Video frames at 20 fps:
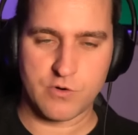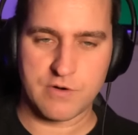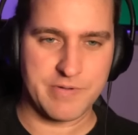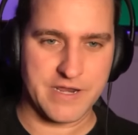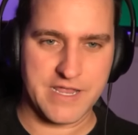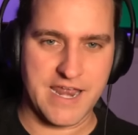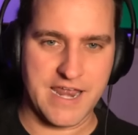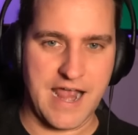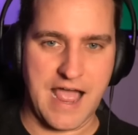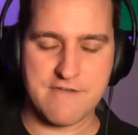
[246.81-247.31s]
But
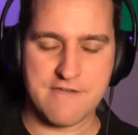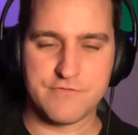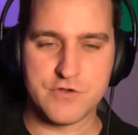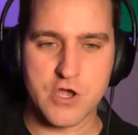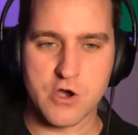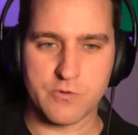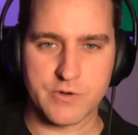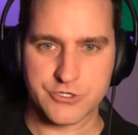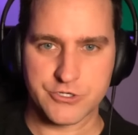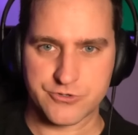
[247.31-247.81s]
again, I have
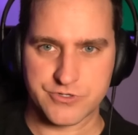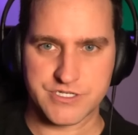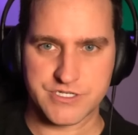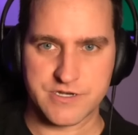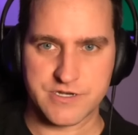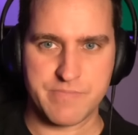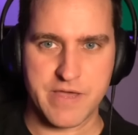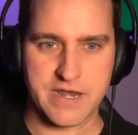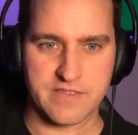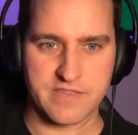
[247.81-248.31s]
no interest
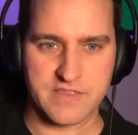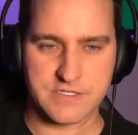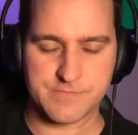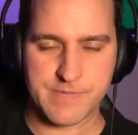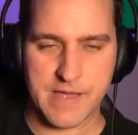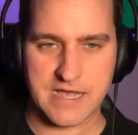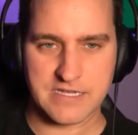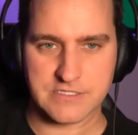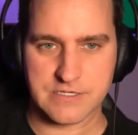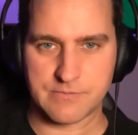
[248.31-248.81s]
in betting this
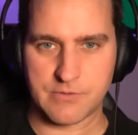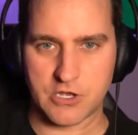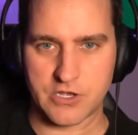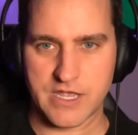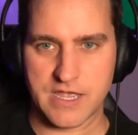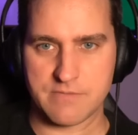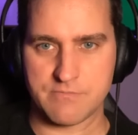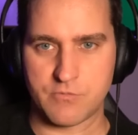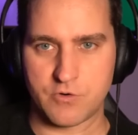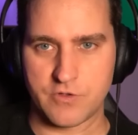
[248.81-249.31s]
basketball
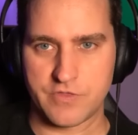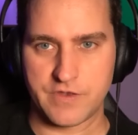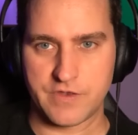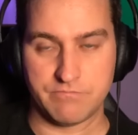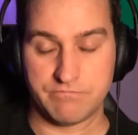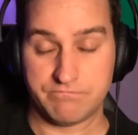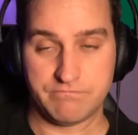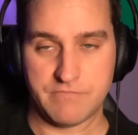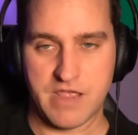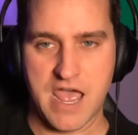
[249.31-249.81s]
game more
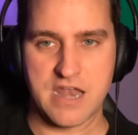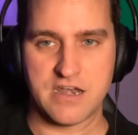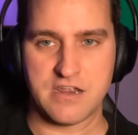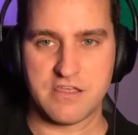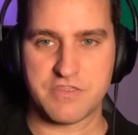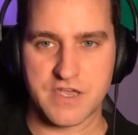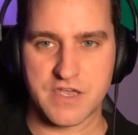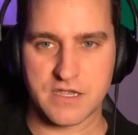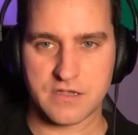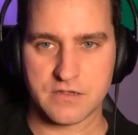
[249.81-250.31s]
than
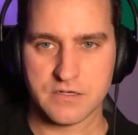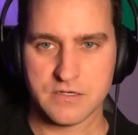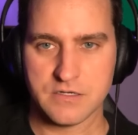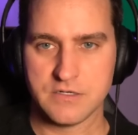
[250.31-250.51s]
anything.